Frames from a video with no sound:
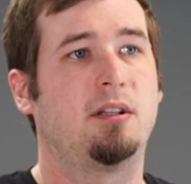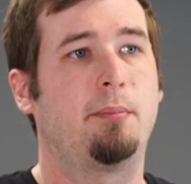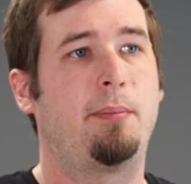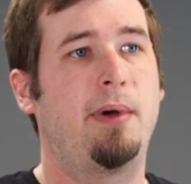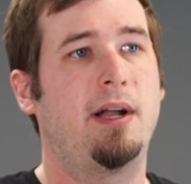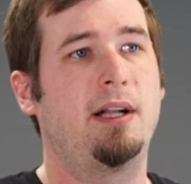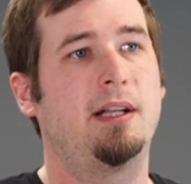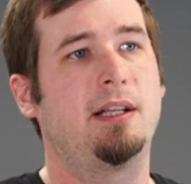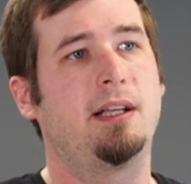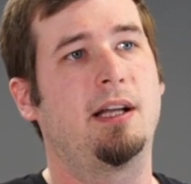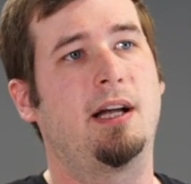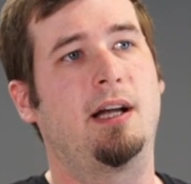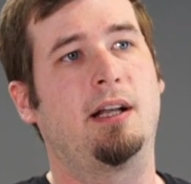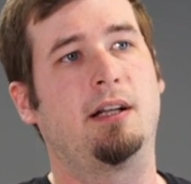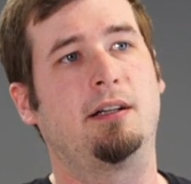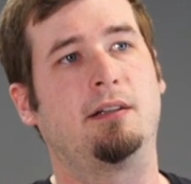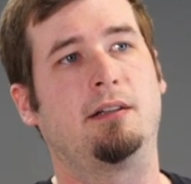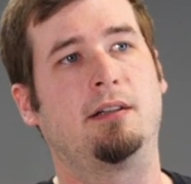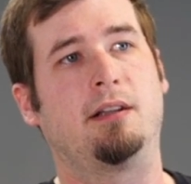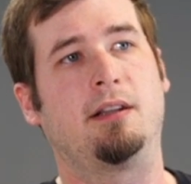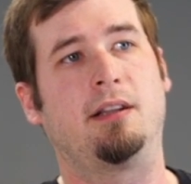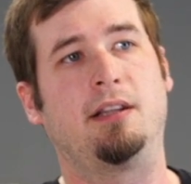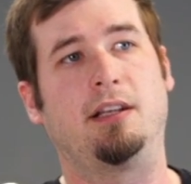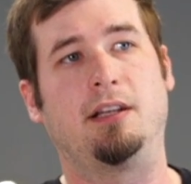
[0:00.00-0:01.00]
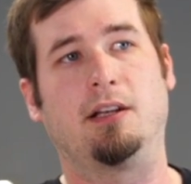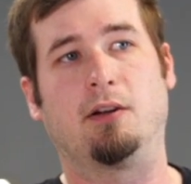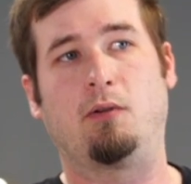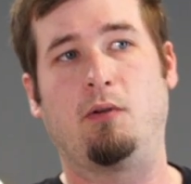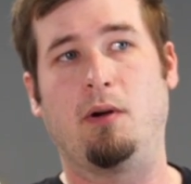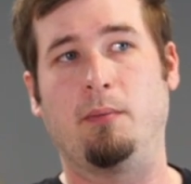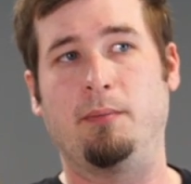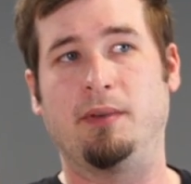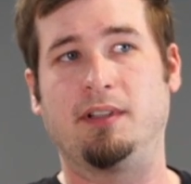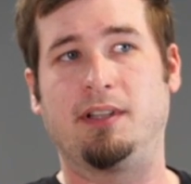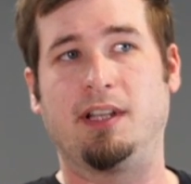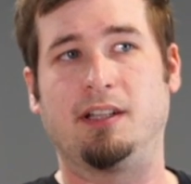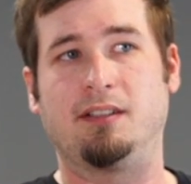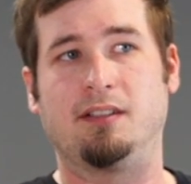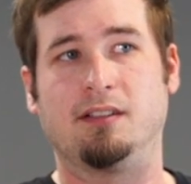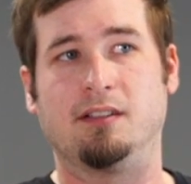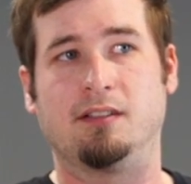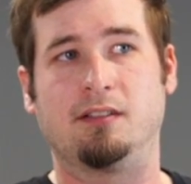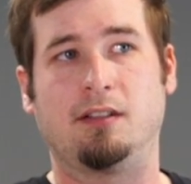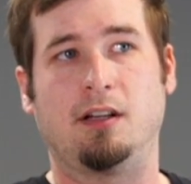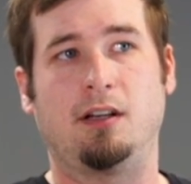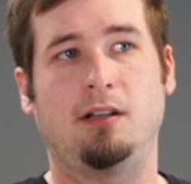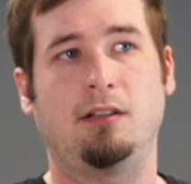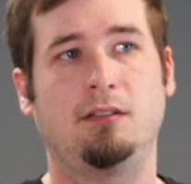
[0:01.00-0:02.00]
Depending on the equipment that's
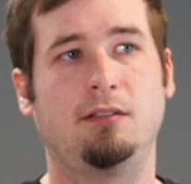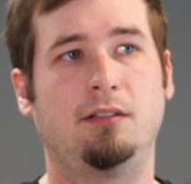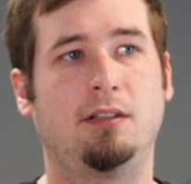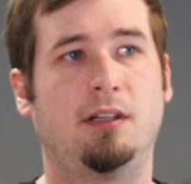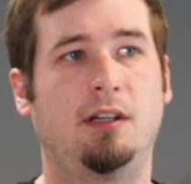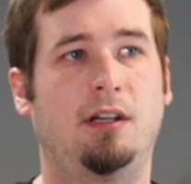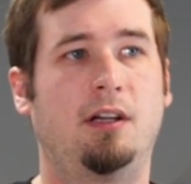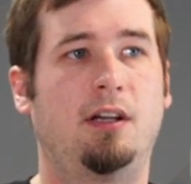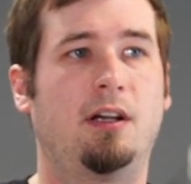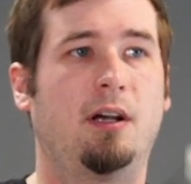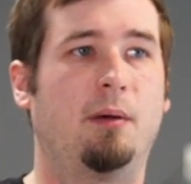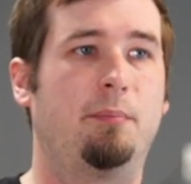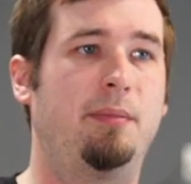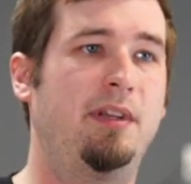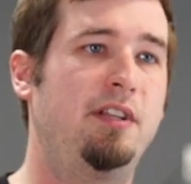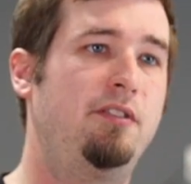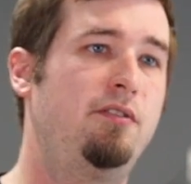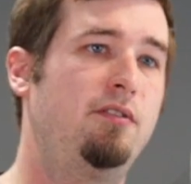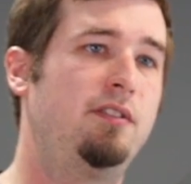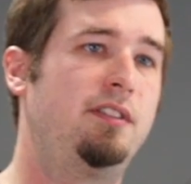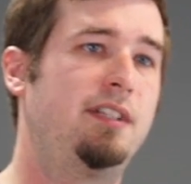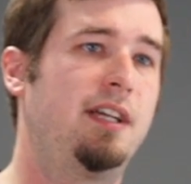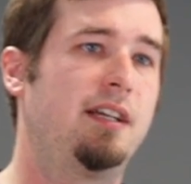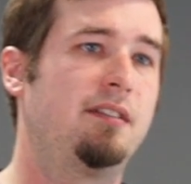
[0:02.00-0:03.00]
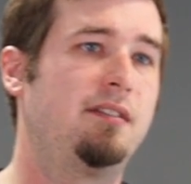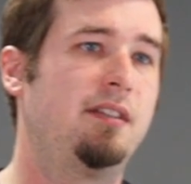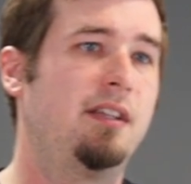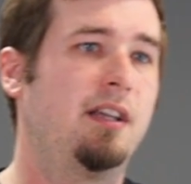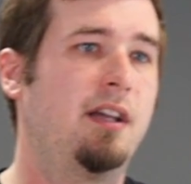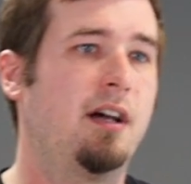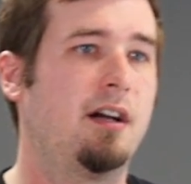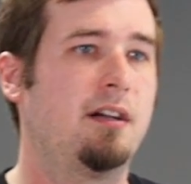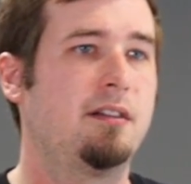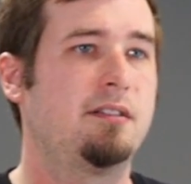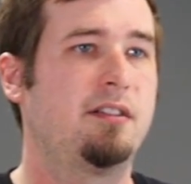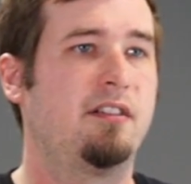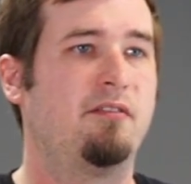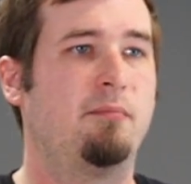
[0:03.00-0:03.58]
installed, P2 chassis cars